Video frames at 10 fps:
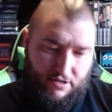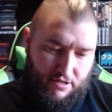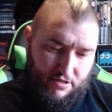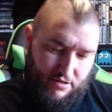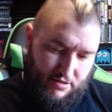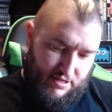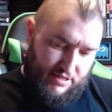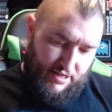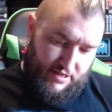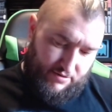Uh, let's
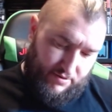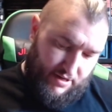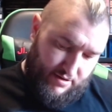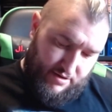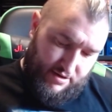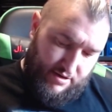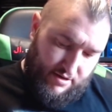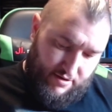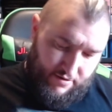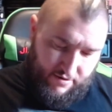get this one
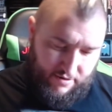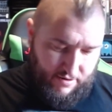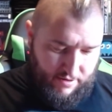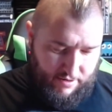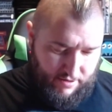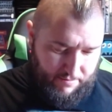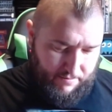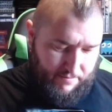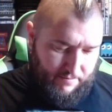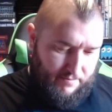
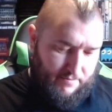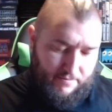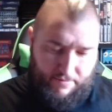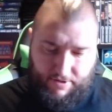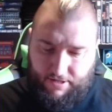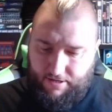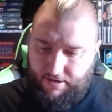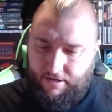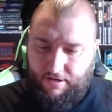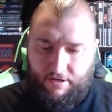out.
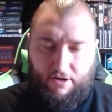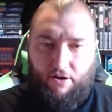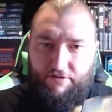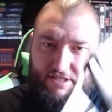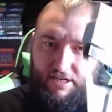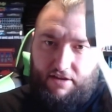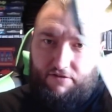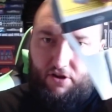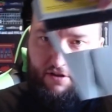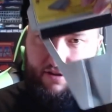Obviously, you've
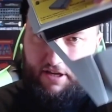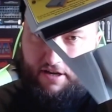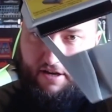got the